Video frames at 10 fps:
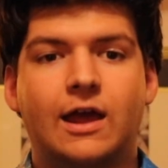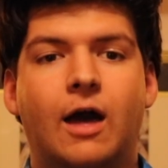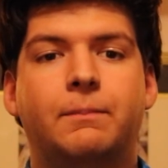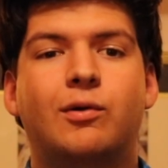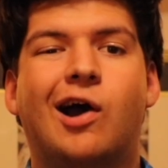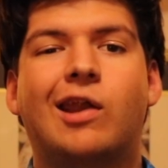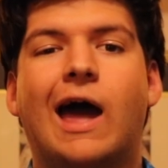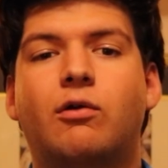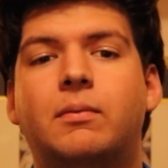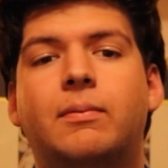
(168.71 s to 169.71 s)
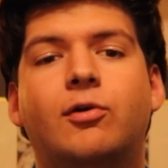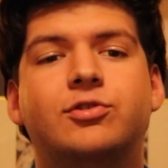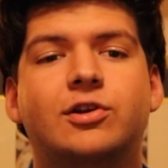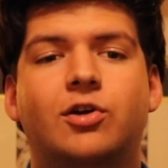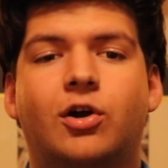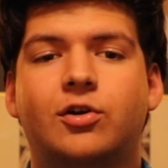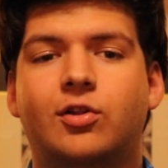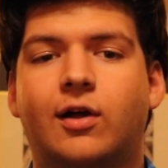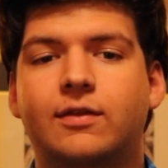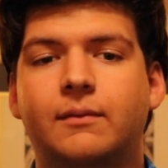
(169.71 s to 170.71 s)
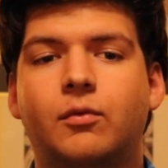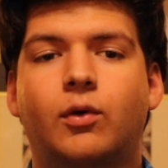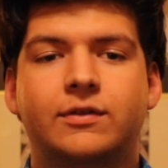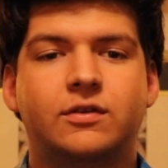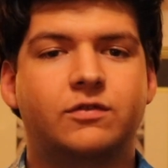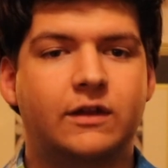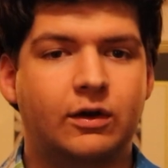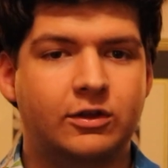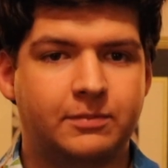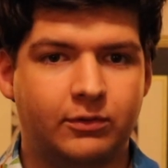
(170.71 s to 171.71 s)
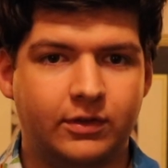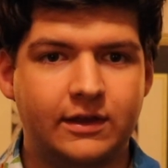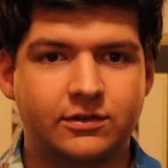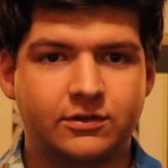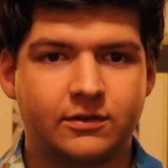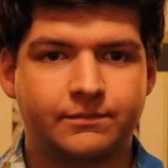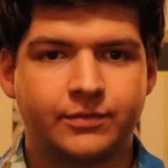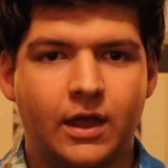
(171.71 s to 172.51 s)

To help you out, I will be posting an article on them once this video has been released.